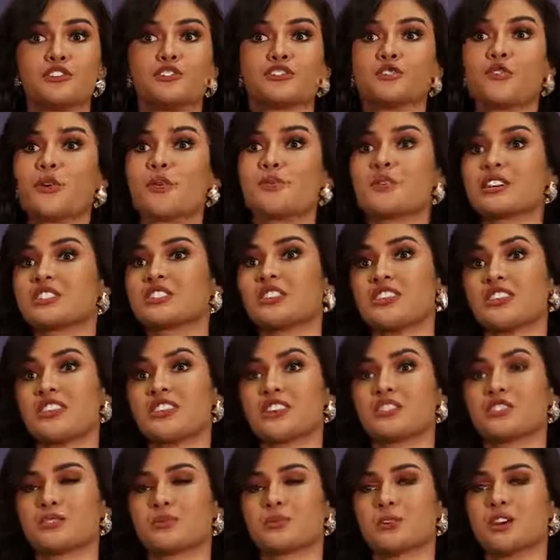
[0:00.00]
so much in
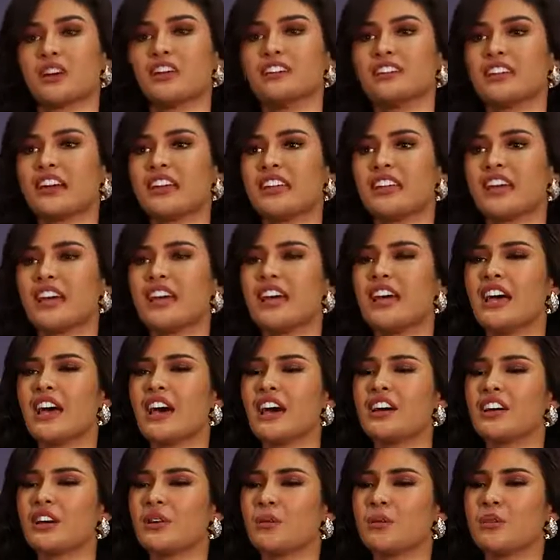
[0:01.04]
this world, and
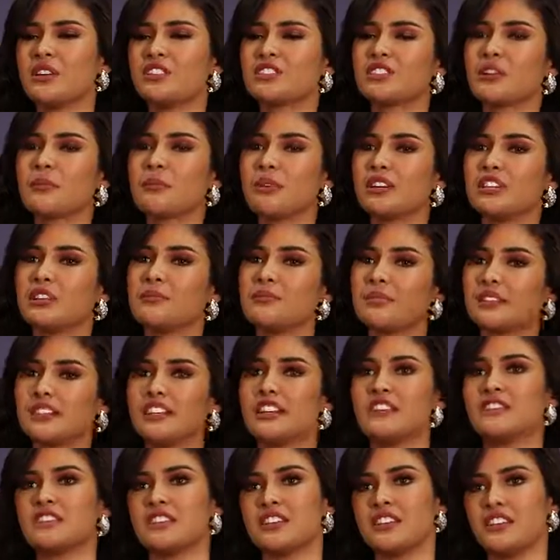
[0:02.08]
when somebody
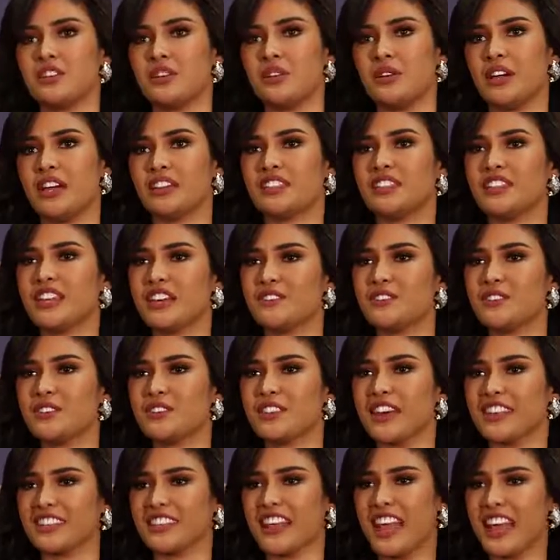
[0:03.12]
believes in you, it gives you
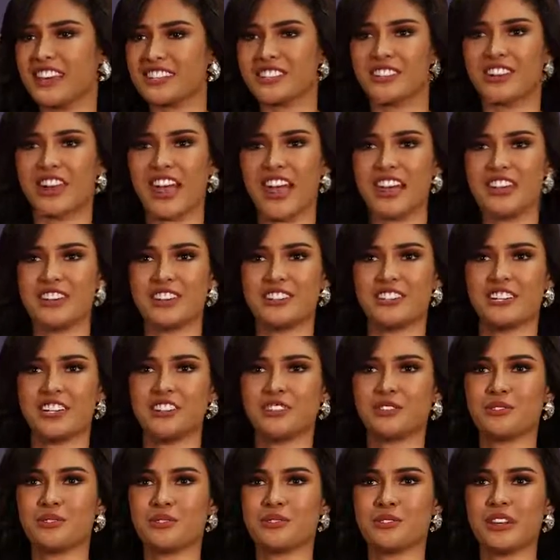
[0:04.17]
that extra energy
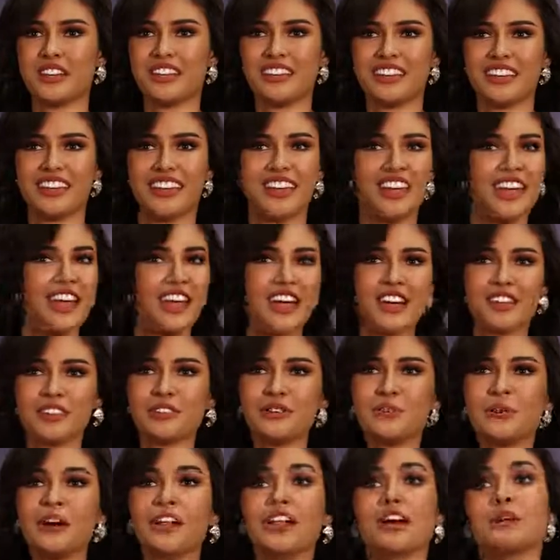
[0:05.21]
to really
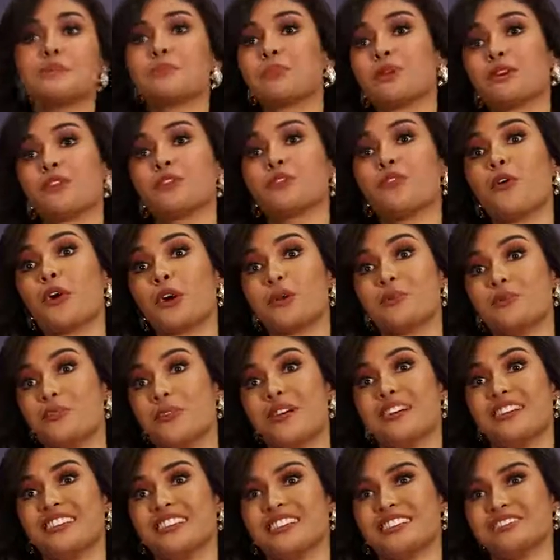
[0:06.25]
do well and perform
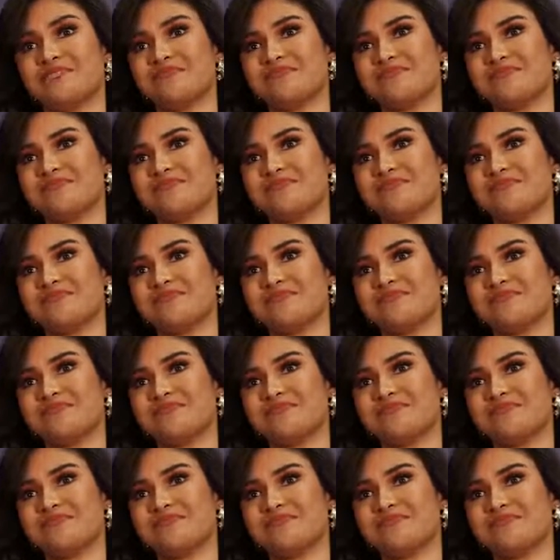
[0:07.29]
well.